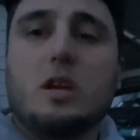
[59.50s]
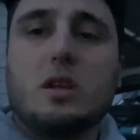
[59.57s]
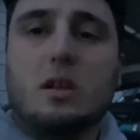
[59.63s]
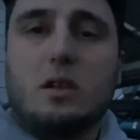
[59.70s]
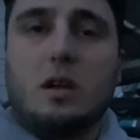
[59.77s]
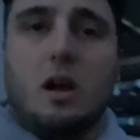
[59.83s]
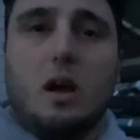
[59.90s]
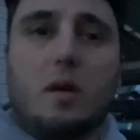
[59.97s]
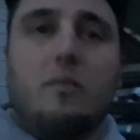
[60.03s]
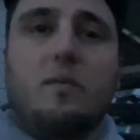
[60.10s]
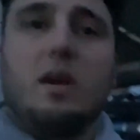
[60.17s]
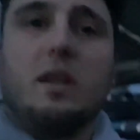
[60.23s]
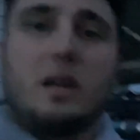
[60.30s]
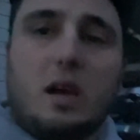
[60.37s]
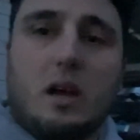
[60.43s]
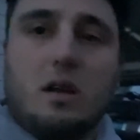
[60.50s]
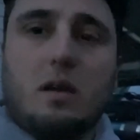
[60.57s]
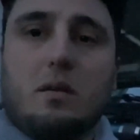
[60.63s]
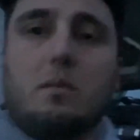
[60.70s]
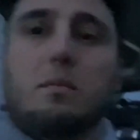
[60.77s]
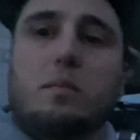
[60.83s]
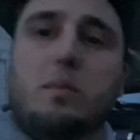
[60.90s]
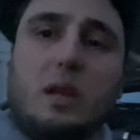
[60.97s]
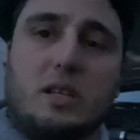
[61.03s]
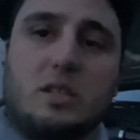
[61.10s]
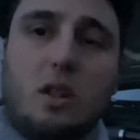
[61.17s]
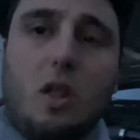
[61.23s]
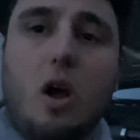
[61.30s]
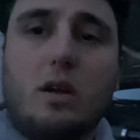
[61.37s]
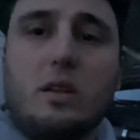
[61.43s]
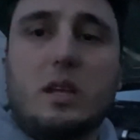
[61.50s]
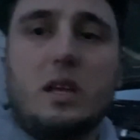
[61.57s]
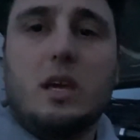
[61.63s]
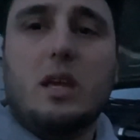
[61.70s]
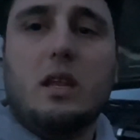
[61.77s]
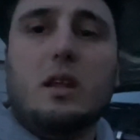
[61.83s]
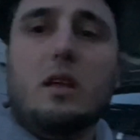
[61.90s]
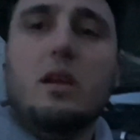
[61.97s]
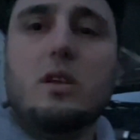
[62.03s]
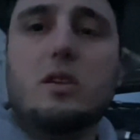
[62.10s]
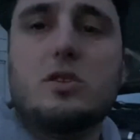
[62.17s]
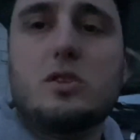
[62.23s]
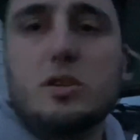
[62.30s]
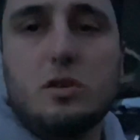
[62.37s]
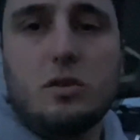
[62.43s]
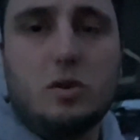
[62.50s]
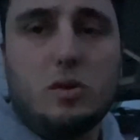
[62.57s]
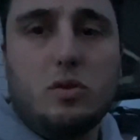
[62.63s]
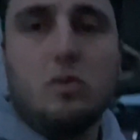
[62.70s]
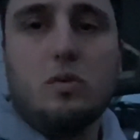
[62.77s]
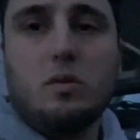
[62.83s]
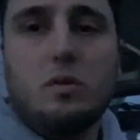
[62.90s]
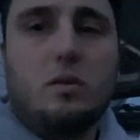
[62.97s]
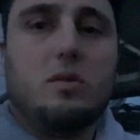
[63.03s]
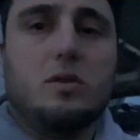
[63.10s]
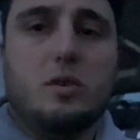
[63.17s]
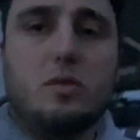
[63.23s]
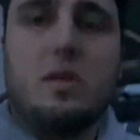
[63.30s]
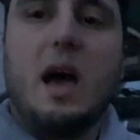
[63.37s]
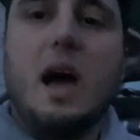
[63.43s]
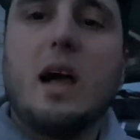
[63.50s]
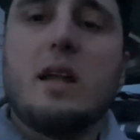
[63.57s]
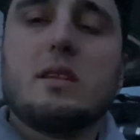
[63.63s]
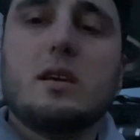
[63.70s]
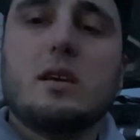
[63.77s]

Finally got a place locked in to do that.